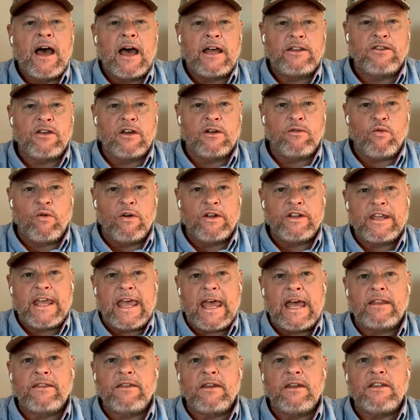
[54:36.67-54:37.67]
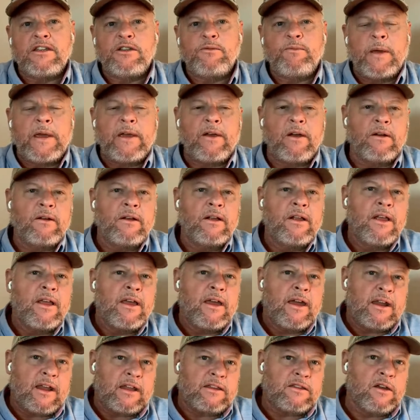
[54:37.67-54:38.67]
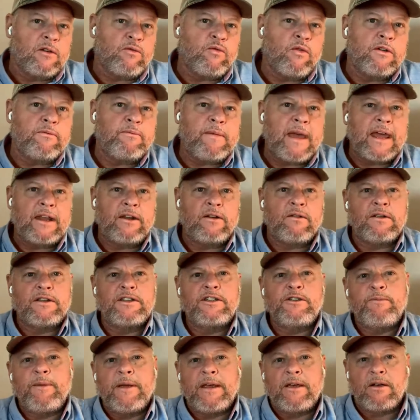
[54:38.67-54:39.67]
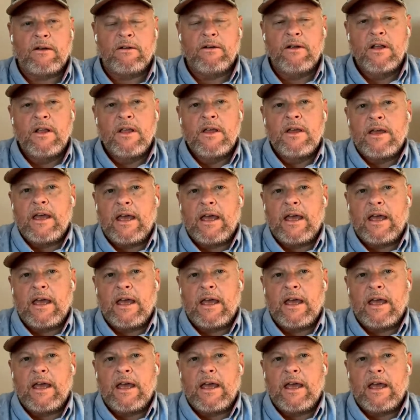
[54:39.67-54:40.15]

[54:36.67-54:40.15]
I took one Cantonese speaker and I took one Mandarin speaker.